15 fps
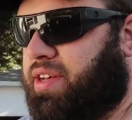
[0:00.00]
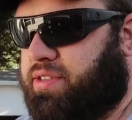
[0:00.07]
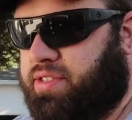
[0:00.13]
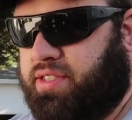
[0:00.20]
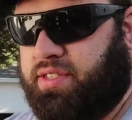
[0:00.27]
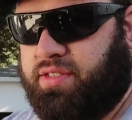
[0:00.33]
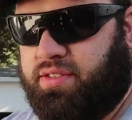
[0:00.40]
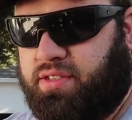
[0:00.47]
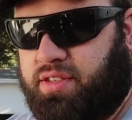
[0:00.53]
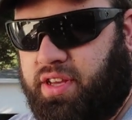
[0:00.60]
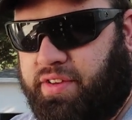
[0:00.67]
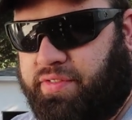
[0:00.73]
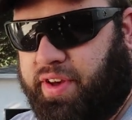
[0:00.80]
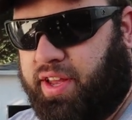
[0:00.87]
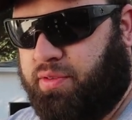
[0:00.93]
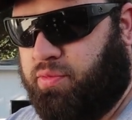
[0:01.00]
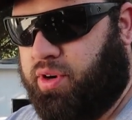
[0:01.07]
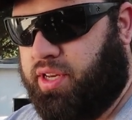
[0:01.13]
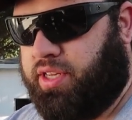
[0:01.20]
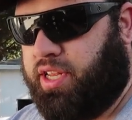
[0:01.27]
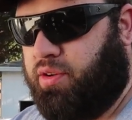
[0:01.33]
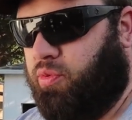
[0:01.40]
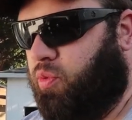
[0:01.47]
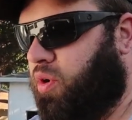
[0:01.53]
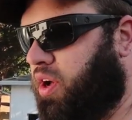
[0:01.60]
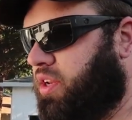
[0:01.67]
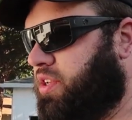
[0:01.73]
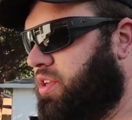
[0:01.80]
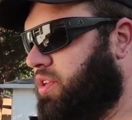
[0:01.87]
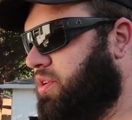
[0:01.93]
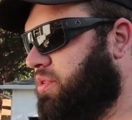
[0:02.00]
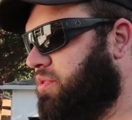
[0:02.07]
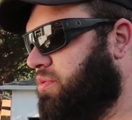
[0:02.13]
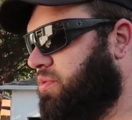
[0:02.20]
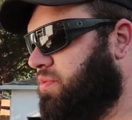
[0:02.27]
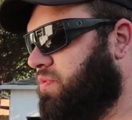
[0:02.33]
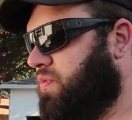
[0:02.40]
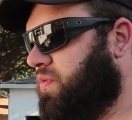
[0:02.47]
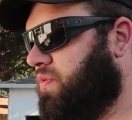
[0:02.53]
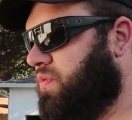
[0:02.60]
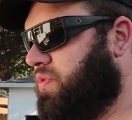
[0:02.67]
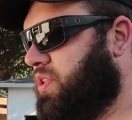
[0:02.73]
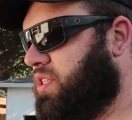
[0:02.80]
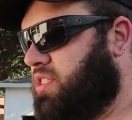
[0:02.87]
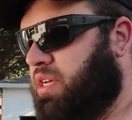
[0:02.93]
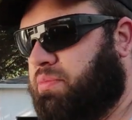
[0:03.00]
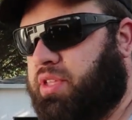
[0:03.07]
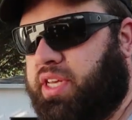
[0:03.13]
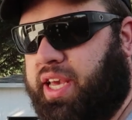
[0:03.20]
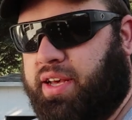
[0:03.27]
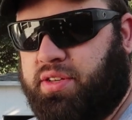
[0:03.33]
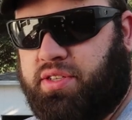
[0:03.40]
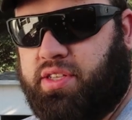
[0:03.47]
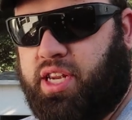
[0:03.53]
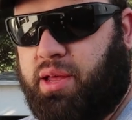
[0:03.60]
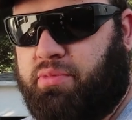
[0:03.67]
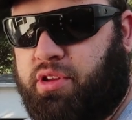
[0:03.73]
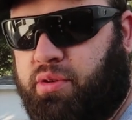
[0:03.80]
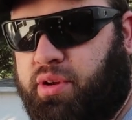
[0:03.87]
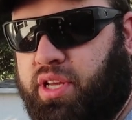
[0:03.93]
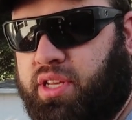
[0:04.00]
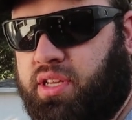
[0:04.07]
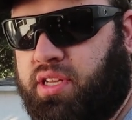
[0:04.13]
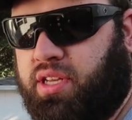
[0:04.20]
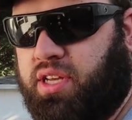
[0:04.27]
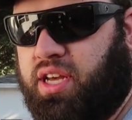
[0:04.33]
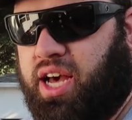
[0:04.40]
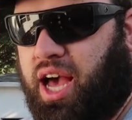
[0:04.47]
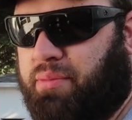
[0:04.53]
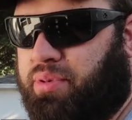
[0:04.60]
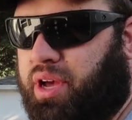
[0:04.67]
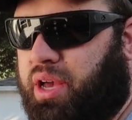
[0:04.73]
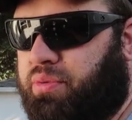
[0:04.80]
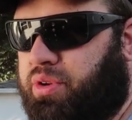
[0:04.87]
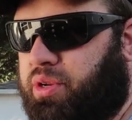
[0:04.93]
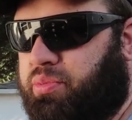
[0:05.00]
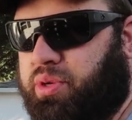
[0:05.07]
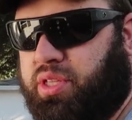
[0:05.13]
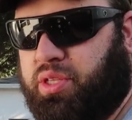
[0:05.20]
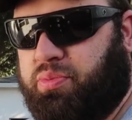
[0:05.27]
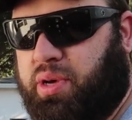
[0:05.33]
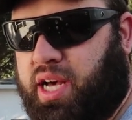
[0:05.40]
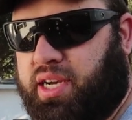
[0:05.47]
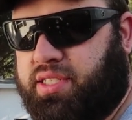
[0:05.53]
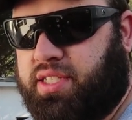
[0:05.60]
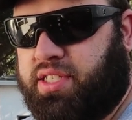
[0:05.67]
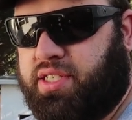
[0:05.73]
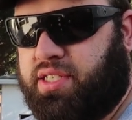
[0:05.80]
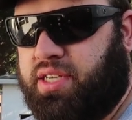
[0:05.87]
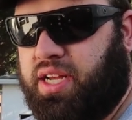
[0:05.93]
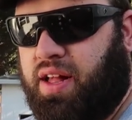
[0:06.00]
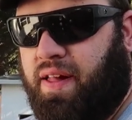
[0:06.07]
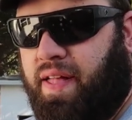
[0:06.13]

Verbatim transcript: else. If I didn't want to do the something else that I'm doing, I probably wouldn't have put this box in here.